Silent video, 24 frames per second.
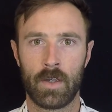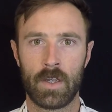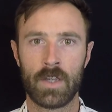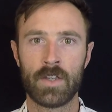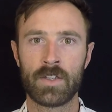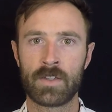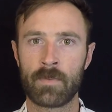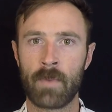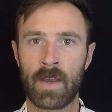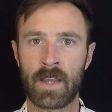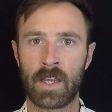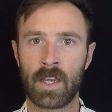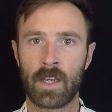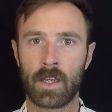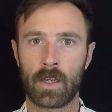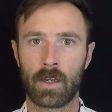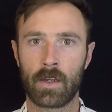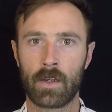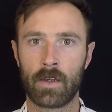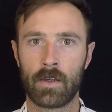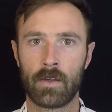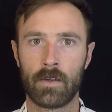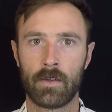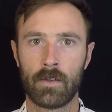is
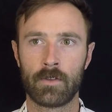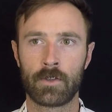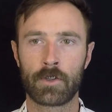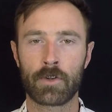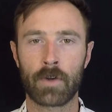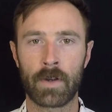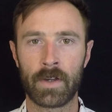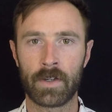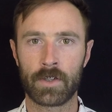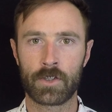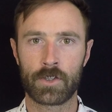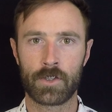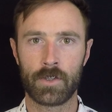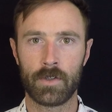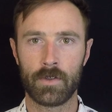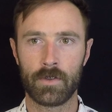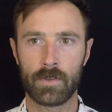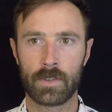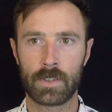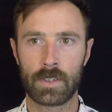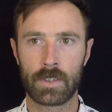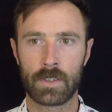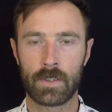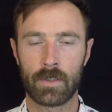making trail
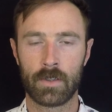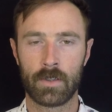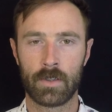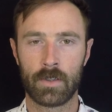shoes.